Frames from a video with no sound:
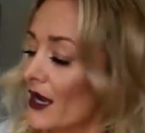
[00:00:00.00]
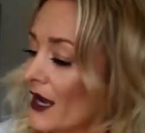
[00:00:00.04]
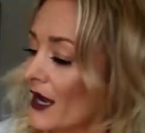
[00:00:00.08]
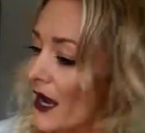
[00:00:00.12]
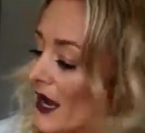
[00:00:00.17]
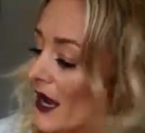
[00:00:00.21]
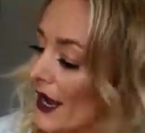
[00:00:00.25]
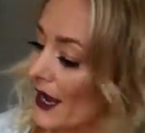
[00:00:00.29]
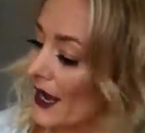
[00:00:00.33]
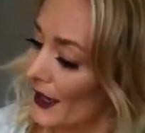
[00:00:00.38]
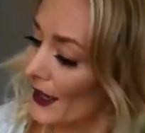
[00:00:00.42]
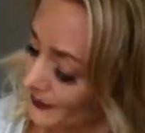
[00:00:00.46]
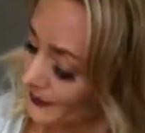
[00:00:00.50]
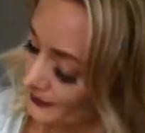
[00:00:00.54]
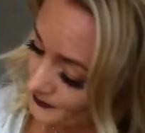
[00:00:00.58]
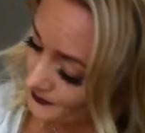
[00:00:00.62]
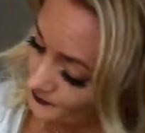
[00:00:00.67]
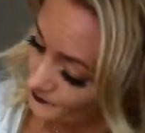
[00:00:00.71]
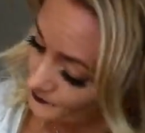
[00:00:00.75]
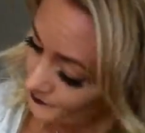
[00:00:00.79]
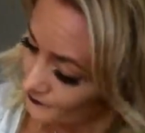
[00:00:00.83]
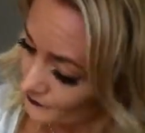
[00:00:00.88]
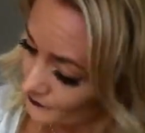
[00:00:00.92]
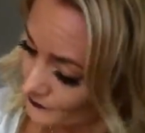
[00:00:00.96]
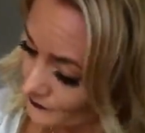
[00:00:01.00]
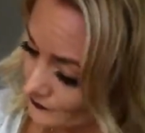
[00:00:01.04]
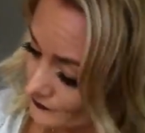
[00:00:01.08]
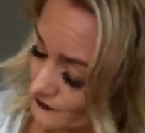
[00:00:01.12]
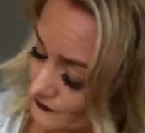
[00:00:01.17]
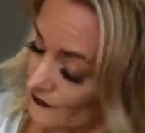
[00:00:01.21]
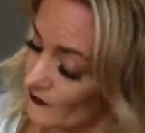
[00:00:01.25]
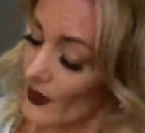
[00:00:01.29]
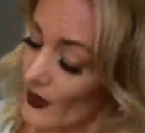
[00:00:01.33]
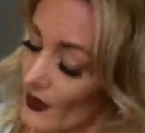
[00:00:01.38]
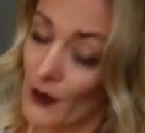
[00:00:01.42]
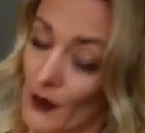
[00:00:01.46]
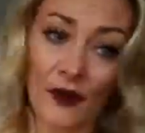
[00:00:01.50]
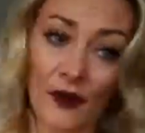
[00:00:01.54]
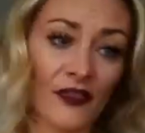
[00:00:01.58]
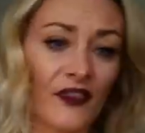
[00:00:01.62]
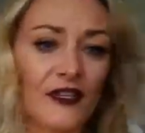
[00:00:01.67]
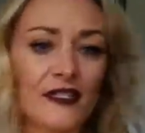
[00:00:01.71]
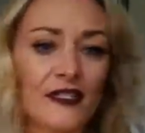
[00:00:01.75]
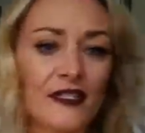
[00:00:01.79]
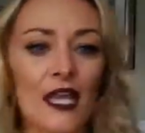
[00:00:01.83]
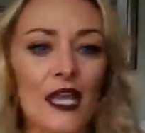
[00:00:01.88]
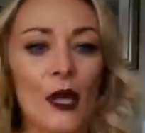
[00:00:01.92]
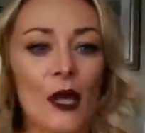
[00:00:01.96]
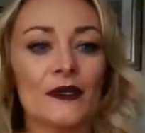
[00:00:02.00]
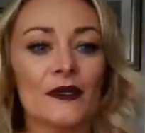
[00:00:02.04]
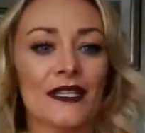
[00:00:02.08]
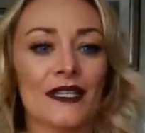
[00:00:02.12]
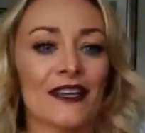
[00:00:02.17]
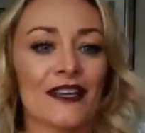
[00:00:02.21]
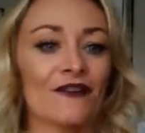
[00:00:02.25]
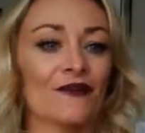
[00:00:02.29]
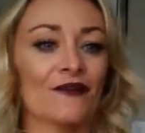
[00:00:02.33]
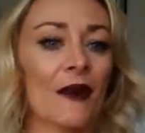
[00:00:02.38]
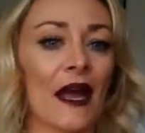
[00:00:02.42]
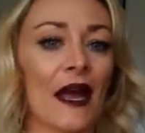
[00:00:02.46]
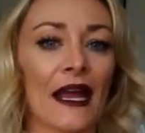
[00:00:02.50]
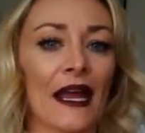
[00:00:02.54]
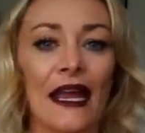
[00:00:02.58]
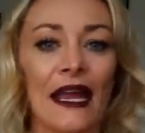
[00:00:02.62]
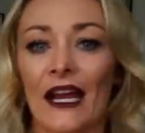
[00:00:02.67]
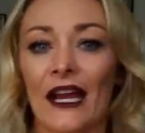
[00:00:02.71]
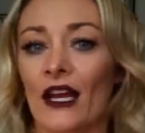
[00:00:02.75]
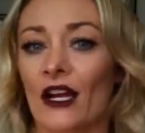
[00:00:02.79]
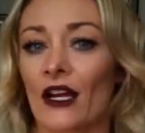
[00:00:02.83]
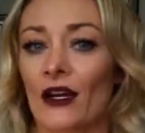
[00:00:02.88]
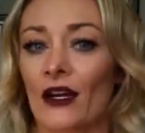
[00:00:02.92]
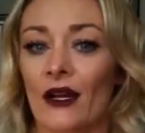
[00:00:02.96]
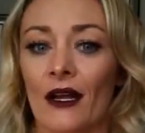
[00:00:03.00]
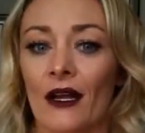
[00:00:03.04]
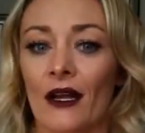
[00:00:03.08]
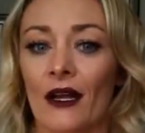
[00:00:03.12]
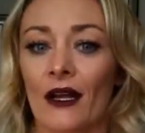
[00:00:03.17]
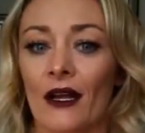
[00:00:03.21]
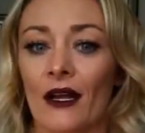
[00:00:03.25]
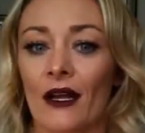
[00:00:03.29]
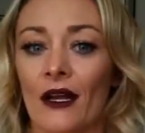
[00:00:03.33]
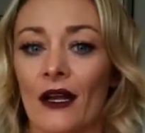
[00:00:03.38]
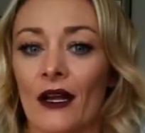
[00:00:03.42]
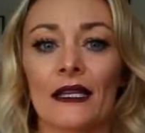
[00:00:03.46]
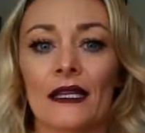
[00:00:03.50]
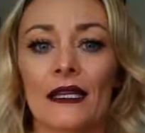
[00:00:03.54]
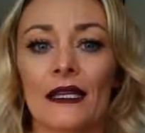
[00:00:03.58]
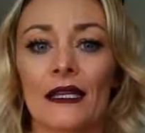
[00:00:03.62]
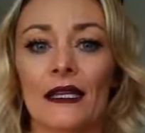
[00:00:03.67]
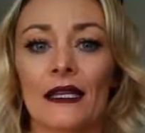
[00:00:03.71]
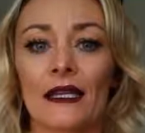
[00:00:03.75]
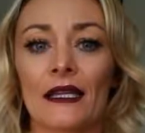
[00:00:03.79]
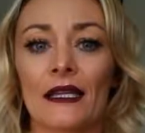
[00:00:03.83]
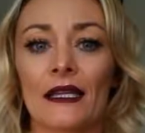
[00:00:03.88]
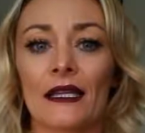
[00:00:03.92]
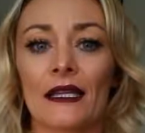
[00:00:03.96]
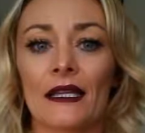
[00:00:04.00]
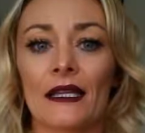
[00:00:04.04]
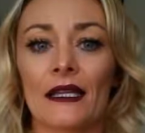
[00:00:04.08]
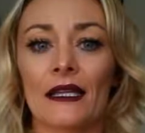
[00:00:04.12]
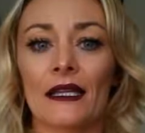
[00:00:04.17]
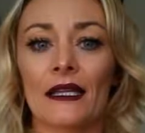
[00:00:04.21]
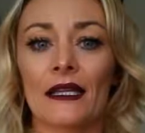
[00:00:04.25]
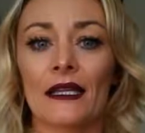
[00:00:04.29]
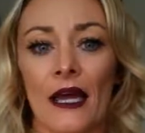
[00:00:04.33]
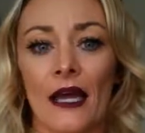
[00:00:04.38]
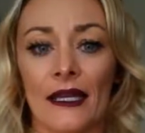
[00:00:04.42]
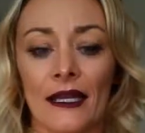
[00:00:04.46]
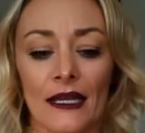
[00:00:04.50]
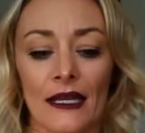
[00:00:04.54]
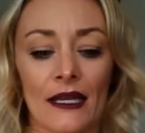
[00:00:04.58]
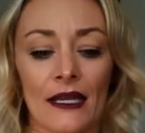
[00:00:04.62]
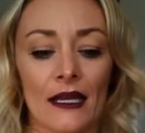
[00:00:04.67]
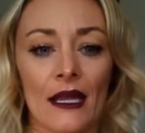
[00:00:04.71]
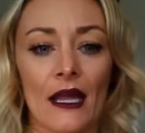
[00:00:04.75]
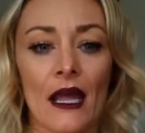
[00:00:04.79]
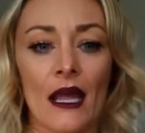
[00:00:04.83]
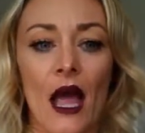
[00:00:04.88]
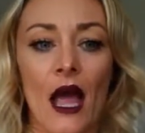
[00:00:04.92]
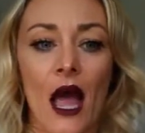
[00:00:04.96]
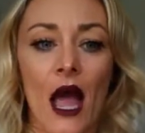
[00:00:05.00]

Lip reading: But this helps give my hair a little bit more body